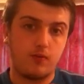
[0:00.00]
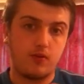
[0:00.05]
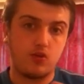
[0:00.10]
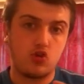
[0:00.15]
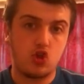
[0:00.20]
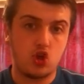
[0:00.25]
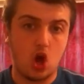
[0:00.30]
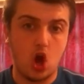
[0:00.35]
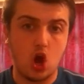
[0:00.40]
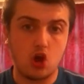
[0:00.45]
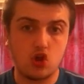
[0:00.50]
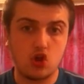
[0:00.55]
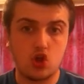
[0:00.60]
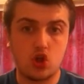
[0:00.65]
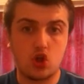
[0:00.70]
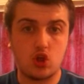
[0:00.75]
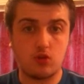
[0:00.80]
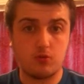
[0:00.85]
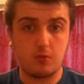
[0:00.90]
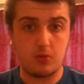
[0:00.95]

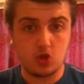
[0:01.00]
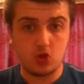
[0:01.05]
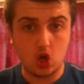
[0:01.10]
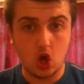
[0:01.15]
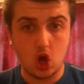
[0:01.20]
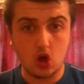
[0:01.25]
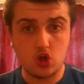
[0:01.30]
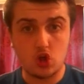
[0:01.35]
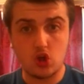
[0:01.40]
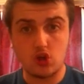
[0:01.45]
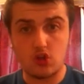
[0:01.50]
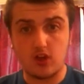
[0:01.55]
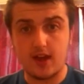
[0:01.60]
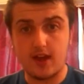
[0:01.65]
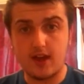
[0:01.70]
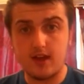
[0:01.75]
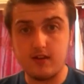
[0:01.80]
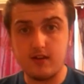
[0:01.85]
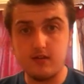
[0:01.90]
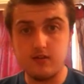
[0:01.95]
churches
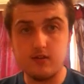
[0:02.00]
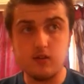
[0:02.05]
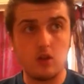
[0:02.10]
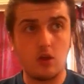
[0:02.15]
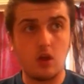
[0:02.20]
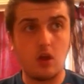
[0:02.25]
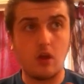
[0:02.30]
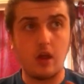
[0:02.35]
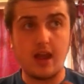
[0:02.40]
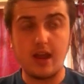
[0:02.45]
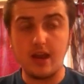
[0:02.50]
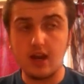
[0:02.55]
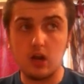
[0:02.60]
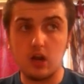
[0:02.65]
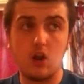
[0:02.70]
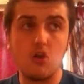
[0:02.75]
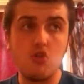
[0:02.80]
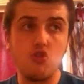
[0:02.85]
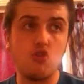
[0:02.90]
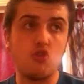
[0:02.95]
in
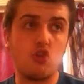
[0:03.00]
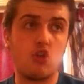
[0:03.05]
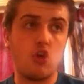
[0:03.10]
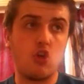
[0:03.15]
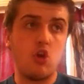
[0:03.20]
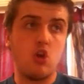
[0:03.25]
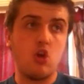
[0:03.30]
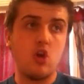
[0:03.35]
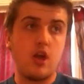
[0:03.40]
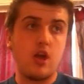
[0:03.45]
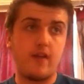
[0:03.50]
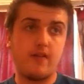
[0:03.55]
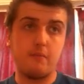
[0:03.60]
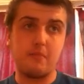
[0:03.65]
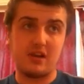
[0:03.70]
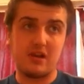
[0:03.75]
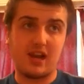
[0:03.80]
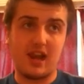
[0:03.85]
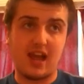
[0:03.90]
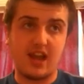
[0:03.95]
England in the
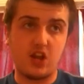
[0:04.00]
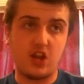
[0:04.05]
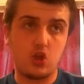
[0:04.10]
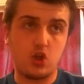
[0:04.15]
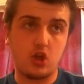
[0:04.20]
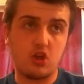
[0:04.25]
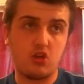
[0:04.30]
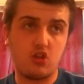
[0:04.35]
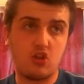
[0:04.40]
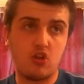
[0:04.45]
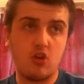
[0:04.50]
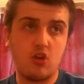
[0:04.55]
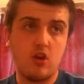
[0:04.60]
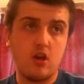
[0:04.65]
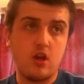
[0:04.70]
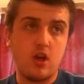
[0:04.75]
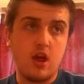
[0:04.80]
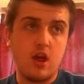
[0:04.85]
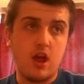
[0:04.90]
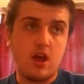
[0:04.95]
Middle Ages,
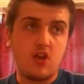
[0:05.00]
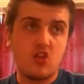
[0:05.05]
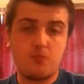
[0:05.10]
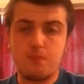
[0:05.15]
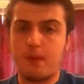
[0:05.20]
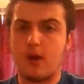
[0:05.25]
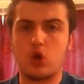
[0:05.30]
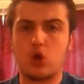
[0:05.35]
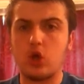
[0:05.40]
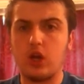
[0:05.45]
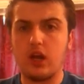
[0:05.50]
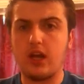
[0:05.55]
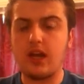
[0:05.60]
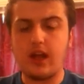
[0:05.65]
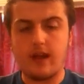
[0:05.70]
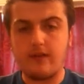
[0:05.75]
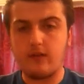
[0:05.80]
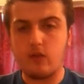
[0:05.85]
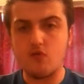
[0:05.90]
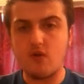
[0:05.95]
especially
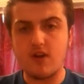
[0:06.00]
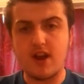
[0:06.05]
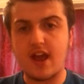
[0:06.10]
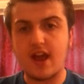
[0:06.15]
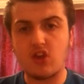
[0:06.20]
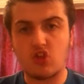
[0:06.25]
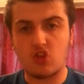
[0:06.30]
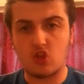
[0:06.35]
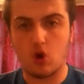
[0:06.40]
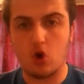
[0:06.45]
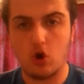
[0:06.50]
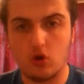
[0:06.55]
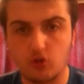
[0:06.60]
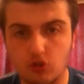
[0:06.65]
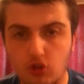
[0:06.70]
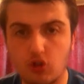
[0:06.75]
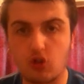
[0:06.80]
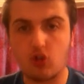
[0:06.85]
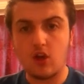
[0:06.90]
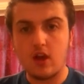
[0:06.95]
in the
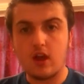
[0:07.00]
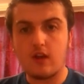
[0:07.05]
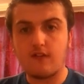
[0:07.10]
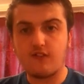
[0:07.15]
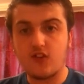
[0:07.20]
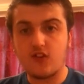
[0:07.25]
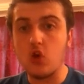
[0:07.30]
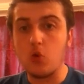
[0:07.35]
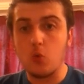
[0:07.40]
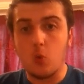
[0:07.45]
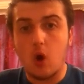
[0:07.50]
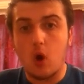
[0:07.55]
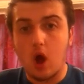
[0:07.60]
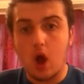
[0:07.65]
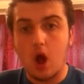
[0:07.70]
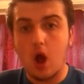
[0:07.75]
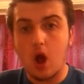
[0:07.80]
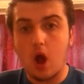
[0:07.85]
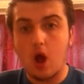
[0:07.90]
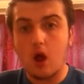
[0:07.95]
Renaissance. If you
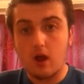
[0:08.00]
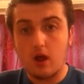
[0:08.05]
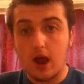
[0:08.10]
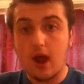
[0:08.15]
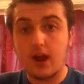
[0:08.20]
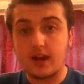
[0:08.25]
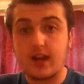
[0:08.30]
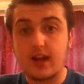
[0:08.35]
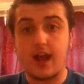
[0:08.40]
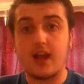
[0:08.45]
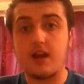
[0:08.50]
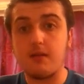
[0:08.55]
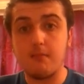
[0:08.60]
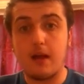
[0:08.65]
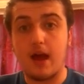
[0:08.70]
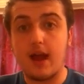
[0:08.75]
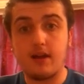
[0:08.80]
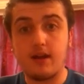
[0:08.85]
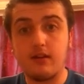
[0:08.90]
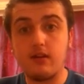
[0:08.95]
were a gay
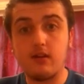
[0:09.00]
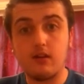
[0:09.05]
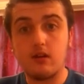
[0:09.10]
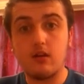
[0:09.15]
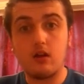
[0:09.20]
man